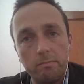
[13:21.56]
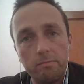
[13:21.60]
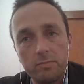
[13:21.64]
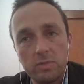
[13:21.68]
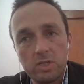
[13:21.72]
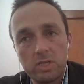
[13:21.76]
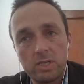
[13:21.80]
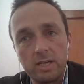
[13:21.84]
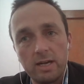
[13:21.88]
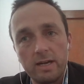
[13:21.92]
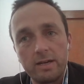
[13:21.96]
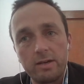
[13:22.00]

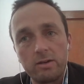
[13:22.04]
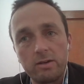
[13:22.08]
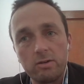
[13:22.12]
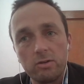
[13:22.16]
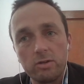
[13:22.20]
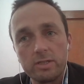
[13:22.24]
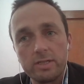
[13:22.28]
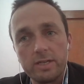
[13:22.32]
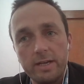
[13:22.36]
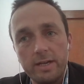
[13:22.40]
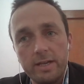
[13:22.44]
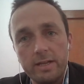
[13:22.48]

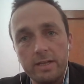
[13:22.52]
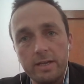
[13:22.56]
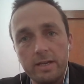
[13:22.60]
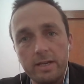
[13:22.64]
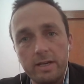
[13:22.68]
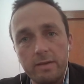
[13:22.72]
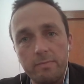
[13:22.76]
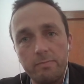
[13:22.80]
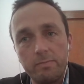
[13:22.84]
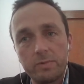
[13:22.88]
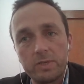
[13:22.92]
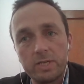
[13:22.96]
cycles in the
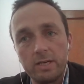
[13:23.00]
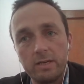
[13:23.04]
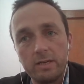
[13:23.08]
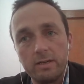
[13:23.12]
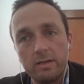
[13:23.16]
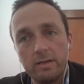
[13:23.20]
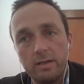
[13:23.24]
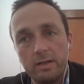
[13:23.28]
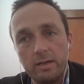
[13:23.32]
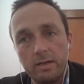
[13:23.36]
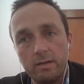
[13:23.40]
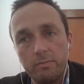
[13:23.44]
hip
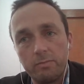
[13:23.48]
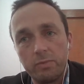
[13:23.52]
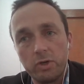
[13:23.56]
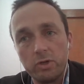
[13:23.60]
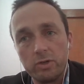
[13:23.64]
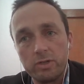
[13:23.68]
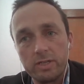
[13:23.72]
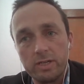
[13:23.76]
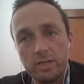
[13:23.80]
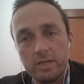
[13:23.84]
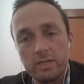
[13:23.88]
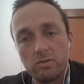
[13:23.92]

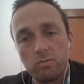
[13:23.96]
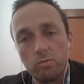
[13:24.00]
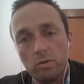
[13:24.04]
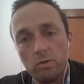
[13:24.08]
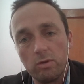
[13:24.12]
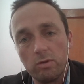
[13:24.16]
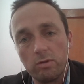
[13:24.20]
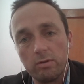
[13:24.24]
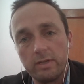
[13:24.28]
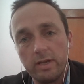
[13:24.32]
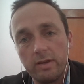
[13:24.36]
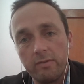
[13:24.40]
process
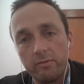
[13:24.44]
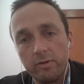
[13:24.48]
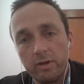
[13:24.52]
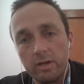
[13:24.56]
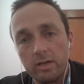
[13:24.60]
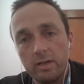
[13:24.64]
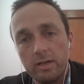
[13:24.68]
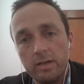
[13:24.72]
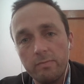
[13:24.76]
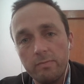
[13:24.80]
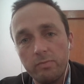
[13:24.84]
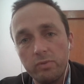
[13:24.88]
will
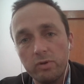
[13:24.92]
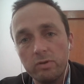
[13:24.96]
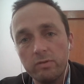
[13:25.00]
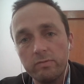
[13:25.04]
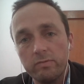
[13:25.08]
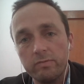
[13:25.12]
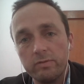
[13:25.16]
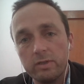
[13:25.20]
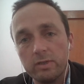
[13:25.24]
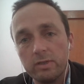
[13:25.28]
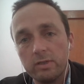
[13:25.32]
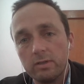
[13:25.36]
definitely
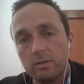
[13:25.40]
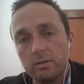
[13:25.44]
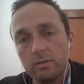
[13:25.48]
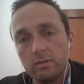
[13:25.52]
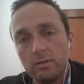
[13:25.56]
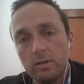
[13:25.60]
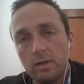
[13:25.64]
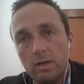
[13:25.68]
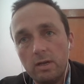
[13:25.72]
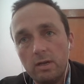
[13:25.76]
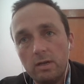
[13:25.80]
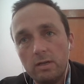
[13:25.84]
improve the
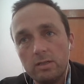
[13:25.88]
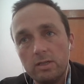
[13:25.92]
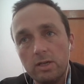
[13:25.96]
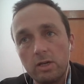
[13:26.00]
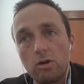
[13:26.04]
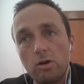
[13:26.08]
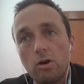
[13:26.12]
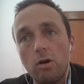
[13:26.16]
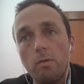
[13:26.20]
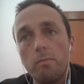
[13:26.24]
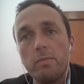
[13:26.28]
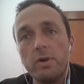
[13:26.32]

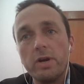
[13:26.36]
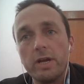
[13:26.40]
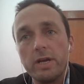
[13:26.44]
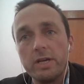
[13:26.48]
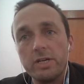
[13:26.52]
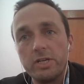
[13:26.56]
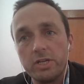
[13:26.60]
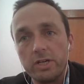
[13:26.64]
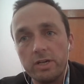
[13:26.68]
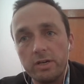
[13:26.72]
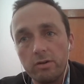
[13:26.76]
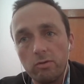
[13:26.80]

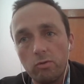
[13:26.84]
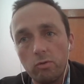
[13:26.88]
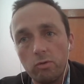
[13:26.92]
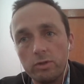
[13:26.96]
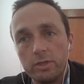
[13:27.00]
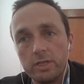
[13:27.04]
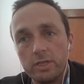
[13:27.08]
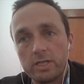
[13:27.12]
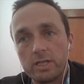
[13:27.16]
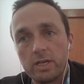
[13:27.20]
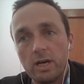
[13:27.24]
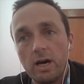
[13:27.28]
combination or
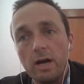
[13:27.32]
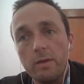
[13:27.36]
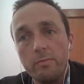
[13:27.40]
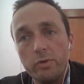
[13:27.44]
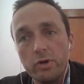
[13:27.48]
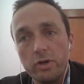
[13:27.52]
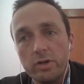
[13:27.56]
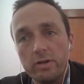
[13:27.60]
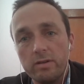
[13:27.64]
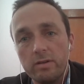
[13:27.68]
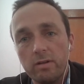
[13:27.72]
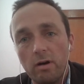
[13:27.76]
this
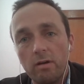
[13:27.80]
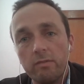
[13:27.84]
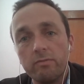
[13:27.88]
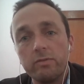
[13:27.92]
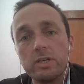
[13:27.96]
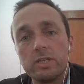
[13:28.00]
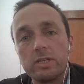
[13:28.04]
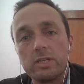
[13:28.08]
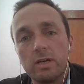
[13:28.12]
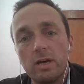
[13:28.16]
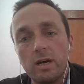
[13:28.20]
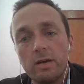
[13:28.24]
hybrid
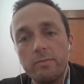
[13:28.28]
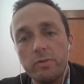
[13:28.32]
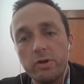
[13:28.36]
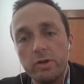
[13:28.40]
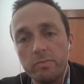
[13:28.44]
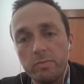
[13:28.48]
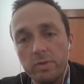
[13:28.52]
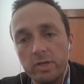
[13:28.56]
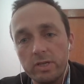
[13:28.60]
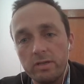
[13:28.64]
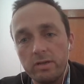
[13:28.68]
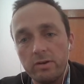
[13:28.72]

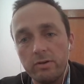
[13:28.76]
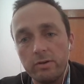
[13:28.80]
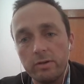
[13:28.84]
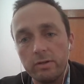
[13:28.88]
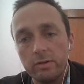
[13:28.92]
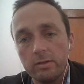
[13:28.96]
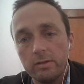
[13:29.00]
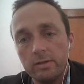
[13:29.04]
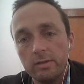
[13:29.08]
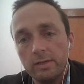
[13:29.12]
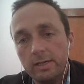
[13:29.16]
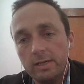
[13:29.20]

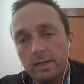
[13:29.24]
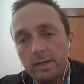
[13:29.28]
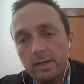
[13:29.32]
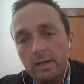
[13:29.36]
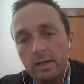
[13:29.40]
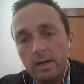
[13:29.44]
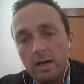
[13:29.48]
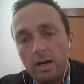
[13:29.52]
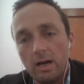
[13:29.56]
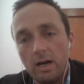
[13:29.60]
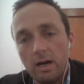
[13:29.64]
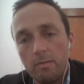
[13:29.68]
material.
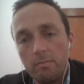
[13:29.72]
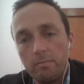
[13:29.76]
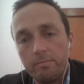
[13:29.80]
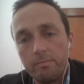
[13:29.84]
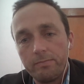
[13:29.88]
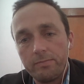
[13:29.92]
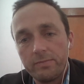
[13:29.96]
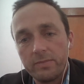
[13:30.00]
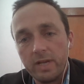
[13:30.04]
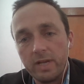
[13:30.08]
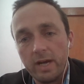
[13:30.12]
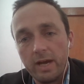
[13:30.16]

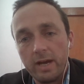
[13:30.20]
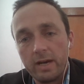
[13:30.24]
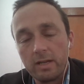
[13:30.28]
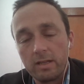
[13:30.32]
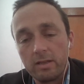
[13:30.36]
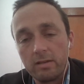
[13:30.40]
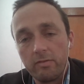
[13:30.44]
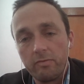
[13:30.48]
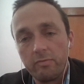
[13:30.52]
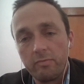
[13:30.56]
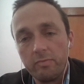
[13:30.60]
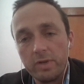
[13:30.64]
The
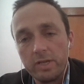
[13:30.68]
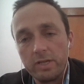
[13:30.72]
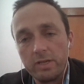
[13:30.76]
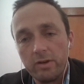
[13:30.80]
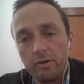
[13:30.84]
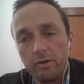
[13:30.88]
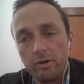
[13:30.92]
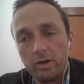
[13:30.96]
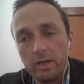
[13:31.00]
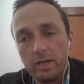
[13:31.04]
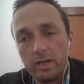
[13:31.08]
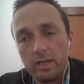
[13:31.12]
additive
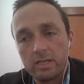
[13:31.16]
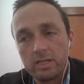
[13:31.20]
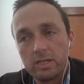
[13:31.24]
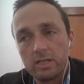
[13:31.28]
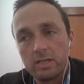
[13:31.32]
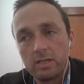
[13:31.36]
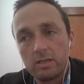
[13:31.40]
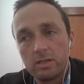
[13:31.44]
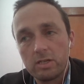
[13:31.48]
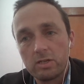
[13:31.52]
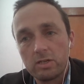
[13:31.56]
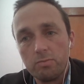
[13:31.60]
material has
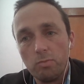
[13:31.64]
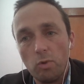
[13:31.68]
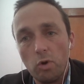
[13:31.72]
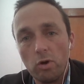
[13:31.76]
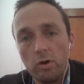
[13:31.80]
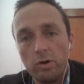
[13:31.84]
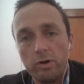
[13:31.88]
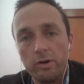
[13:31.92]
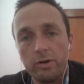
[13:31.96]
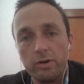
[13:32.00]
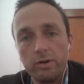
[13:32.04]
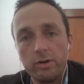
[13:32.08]

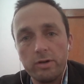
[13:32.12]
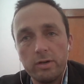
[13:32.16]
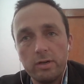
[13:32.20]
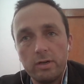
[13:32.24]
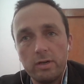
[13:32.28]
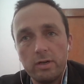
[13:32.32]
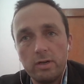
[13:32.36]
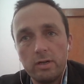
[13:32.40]
smaller